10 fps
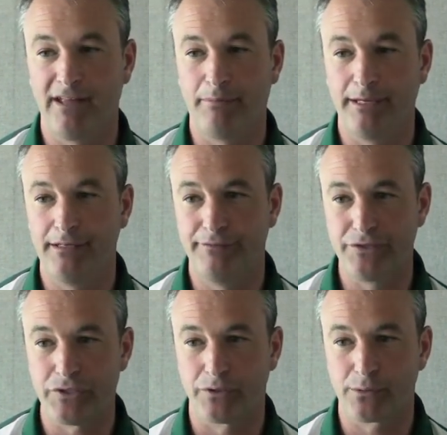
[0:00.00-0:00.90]
I played
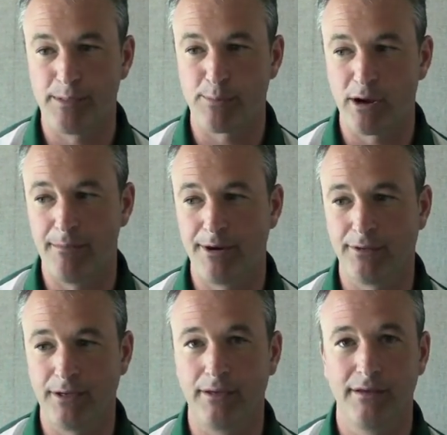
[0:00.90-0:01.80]
Division III
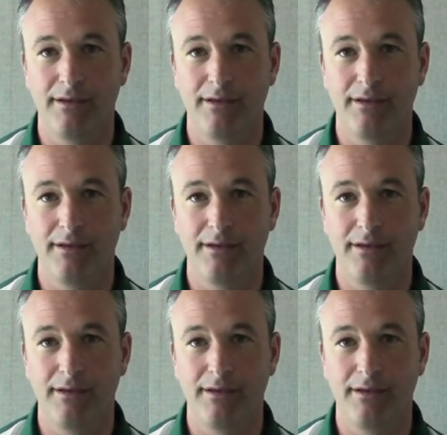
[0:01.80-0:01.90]
primarily.